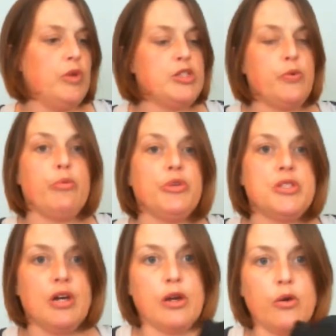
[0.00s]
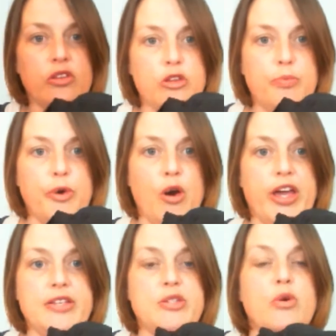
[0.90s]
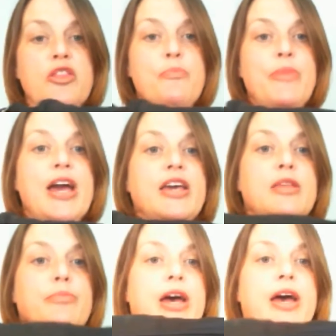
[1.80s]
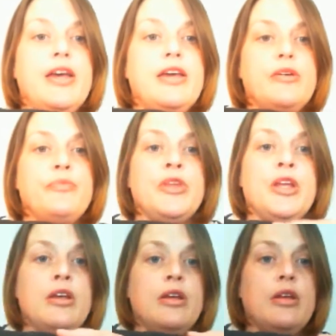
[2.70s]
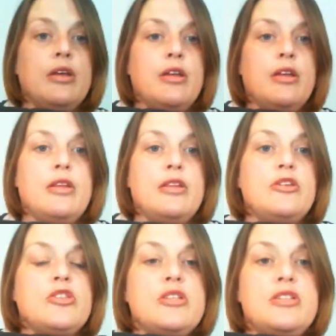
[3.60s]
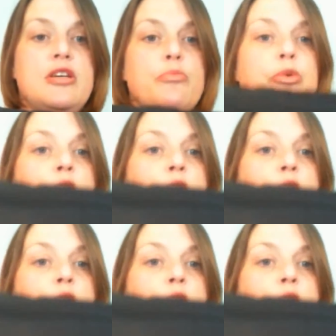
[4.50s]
is where we'll start going through the pockets. So on the back of the bag, there's a zip